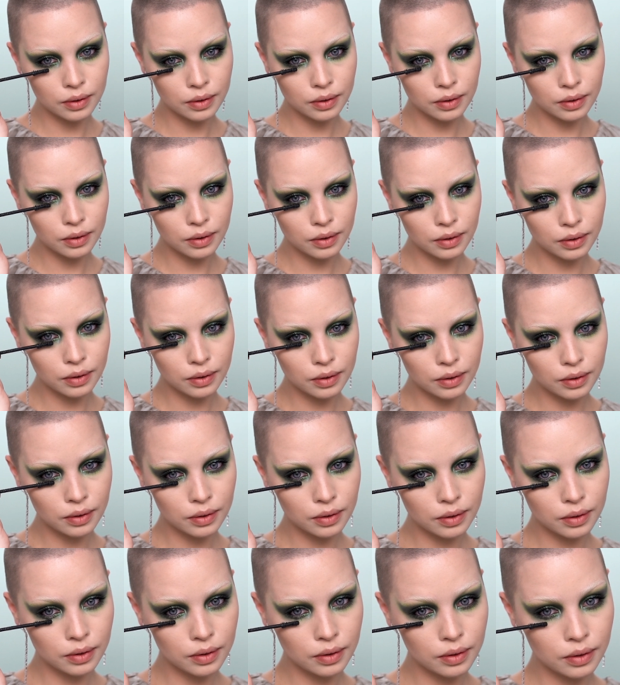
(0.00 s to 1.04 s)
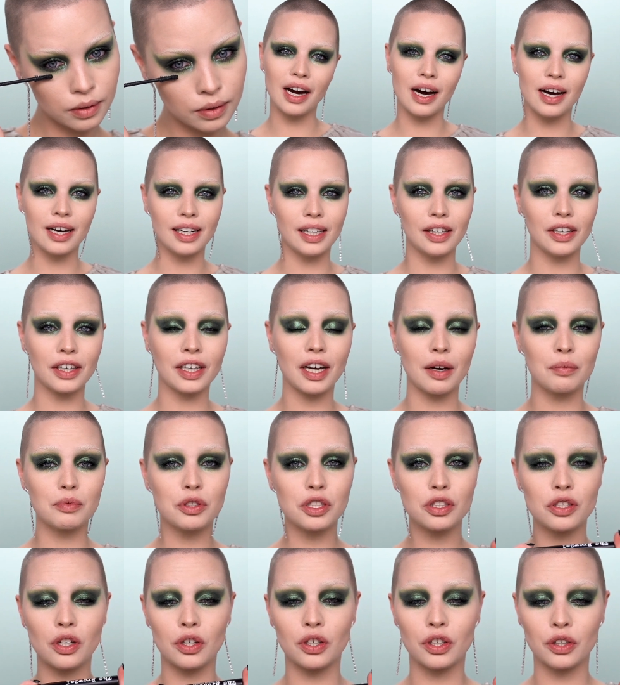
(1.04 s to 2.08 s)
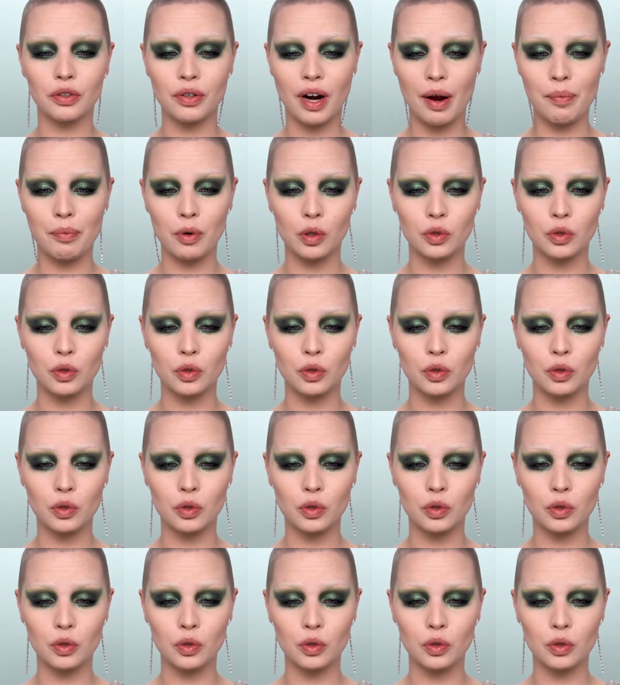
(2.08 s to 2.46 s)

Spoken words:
Now to finish off the eye look, I'm just going to grab